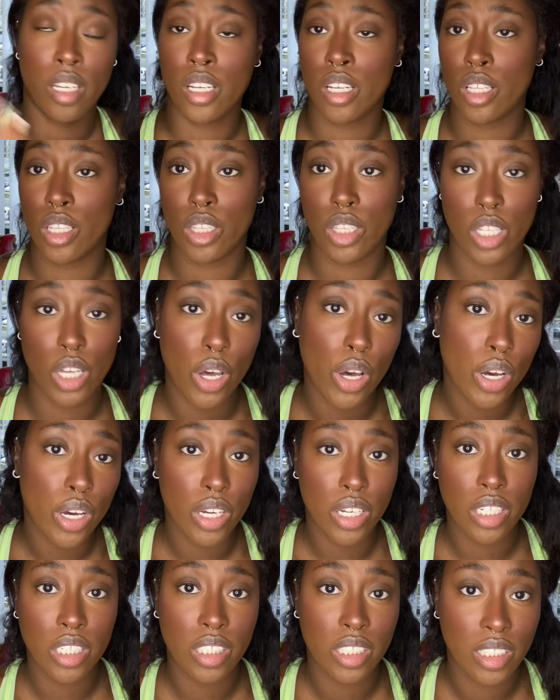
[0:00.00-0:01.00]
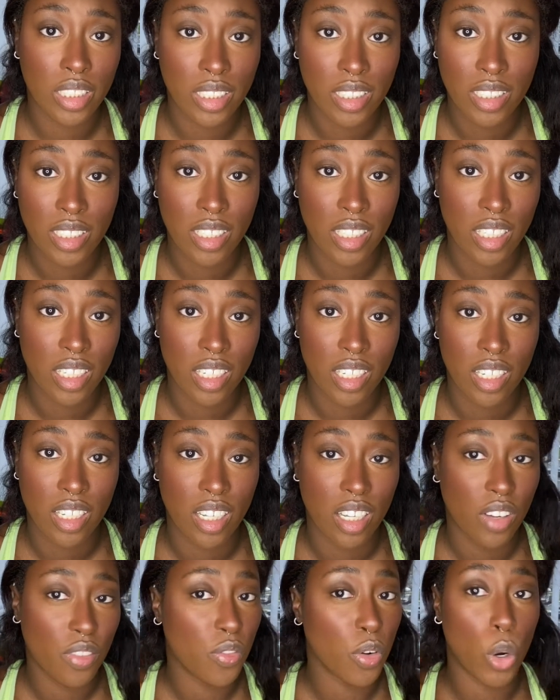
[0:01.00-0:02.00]
look
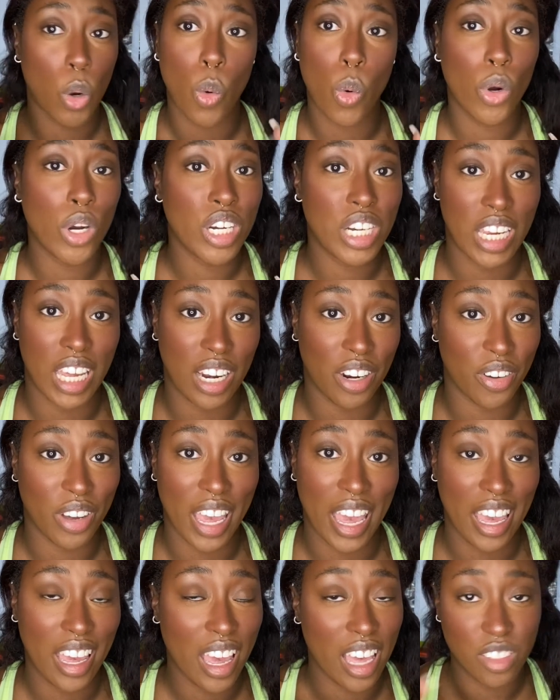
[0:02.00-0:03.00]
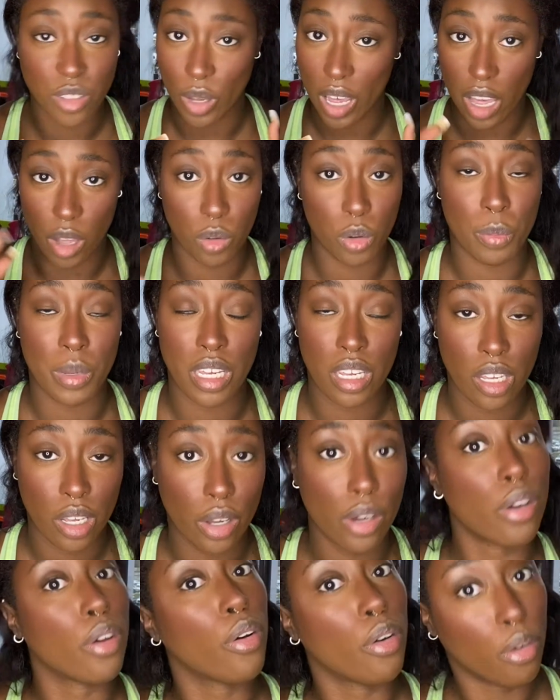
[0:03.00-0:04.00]
for quarantine, okay? So I will be
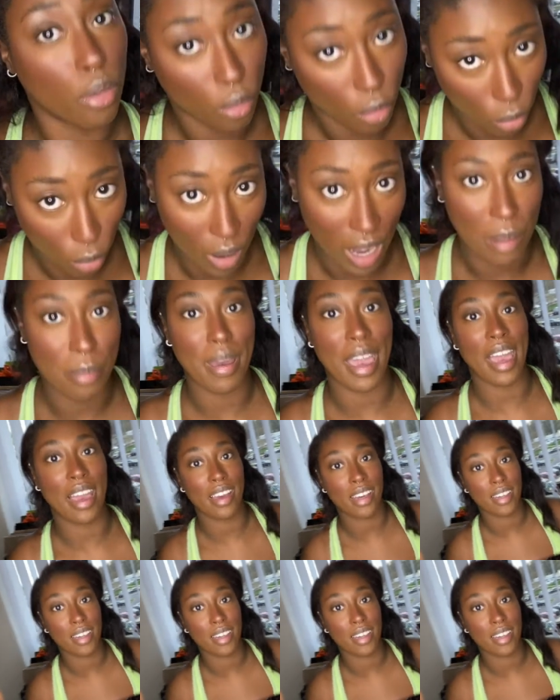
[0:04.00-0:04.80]
right back.